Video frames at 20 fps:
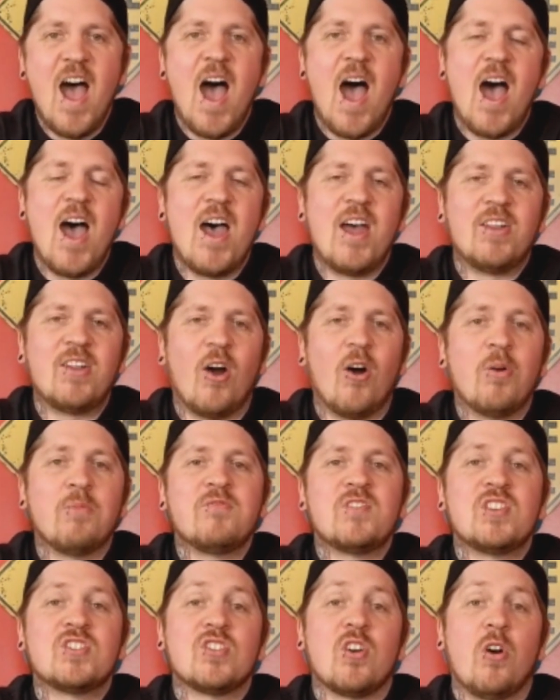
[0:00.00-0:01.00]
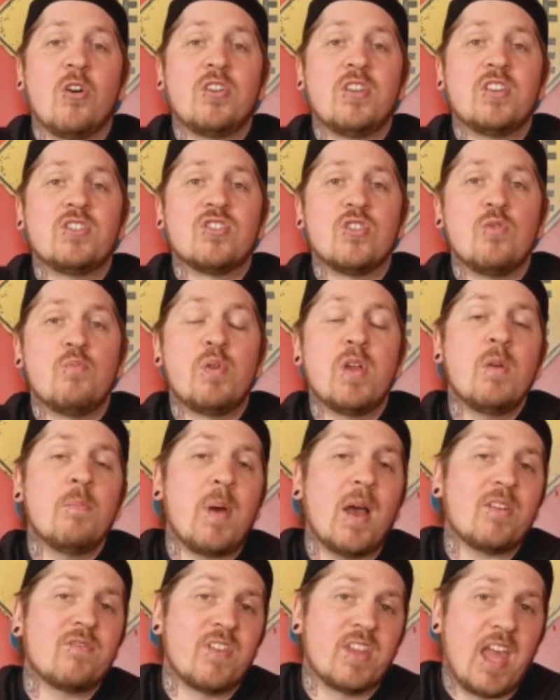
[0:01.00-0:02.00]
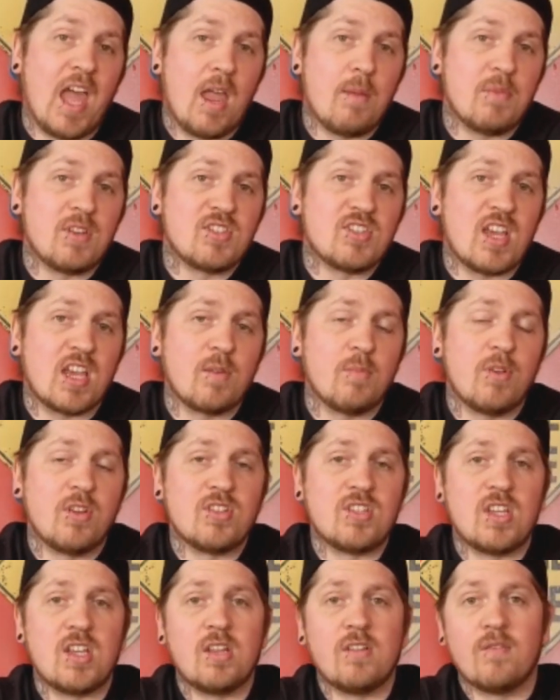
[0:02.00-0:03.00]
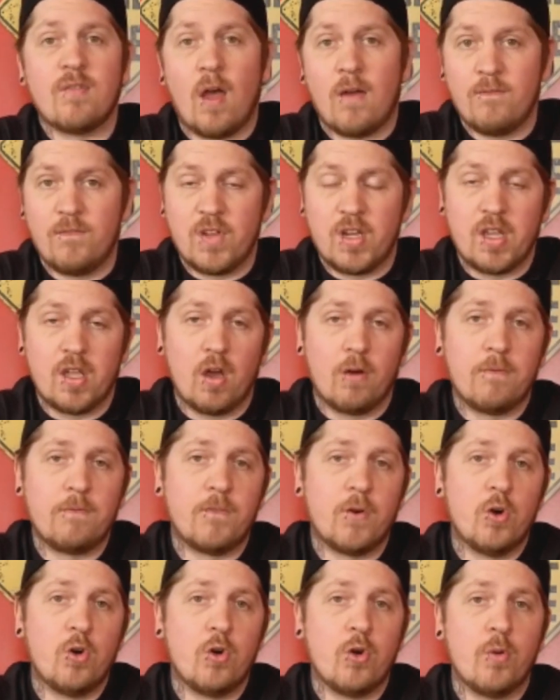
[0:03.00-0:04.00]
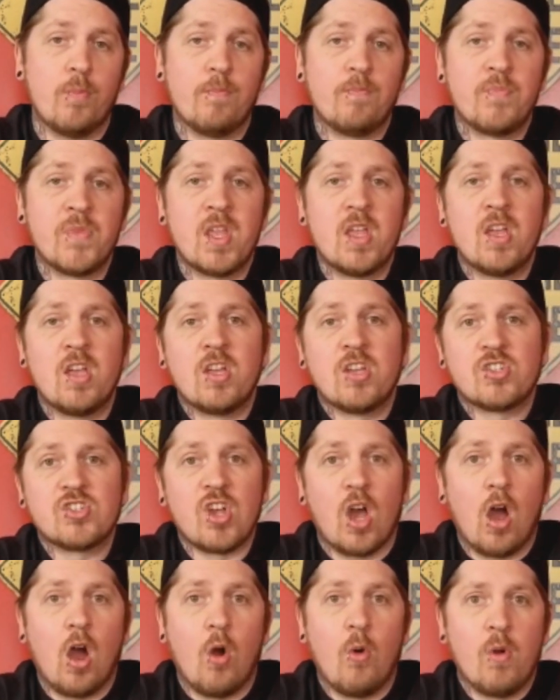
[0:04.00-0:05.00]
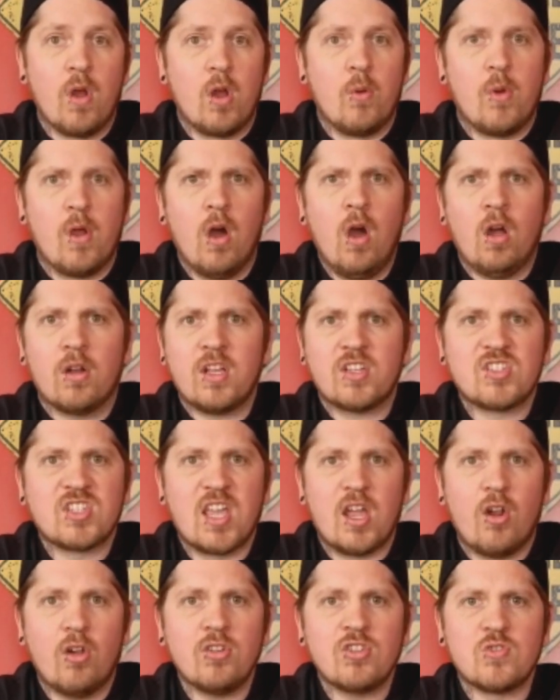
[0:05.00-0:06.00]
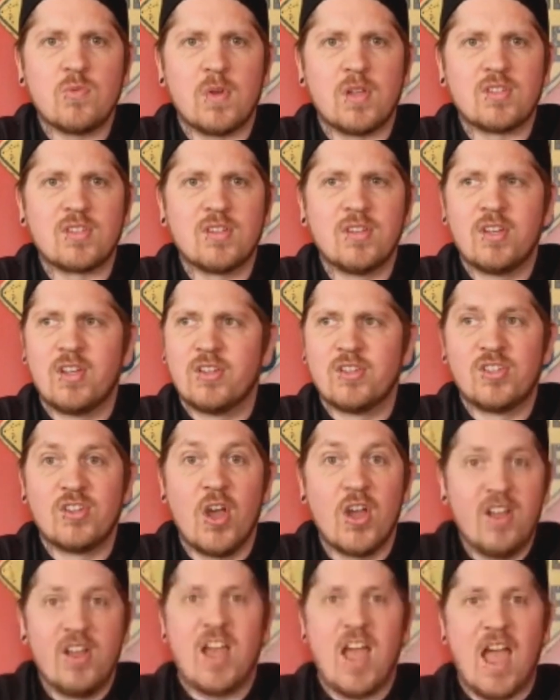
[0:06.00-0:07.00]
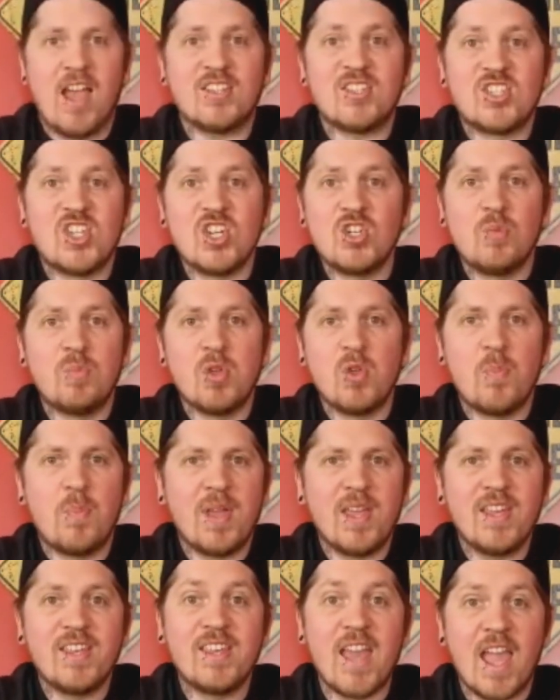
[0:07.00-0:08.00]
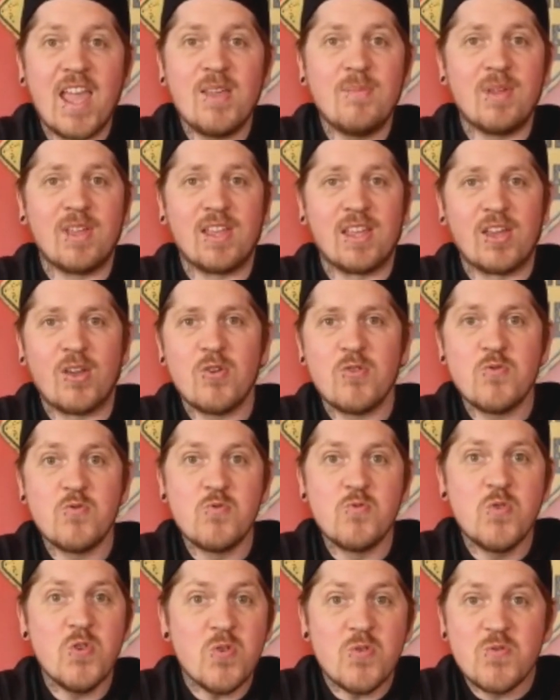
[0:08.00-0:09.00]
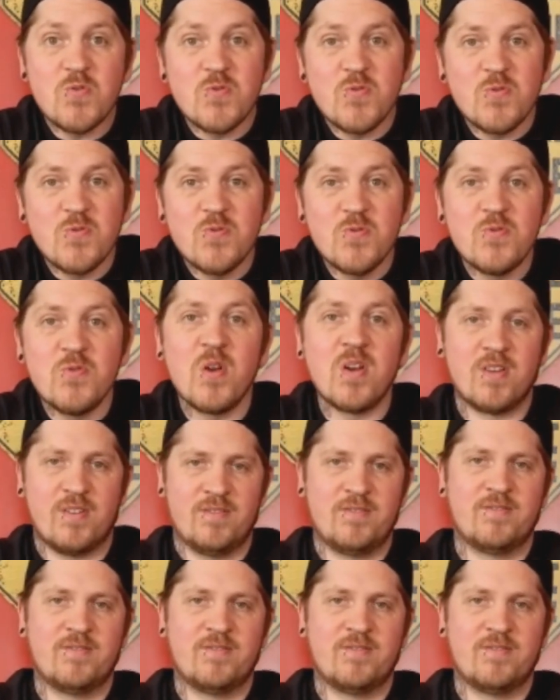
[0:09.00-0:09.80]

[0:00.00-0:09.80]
And I've decided to bring back the gaming segment in video form. So here we are, let's get on to it. SGWP Gaming. Woo!